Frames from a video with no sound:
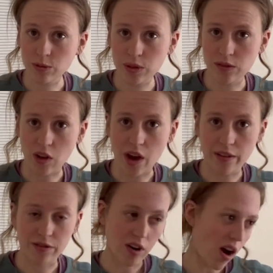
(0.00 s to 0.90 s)
week's vlog
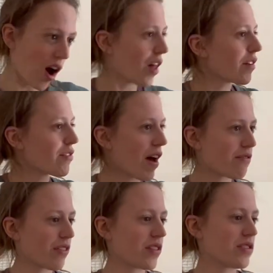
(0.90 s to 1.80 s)
for all of
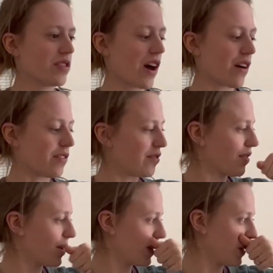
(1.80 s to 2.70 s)
that fun
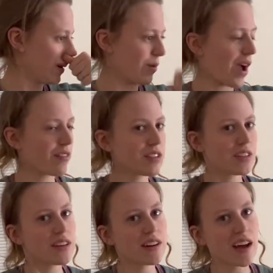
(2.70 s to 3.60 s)
stuff. We obviously
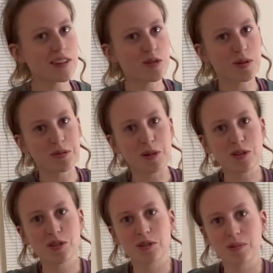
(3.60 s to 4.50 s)
did not do as
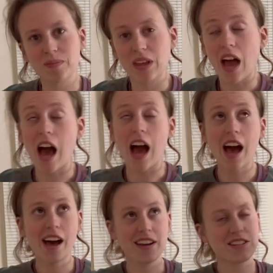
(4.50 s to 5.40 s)
much.
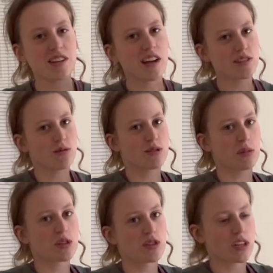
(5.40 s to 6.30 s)
I did not do as much as I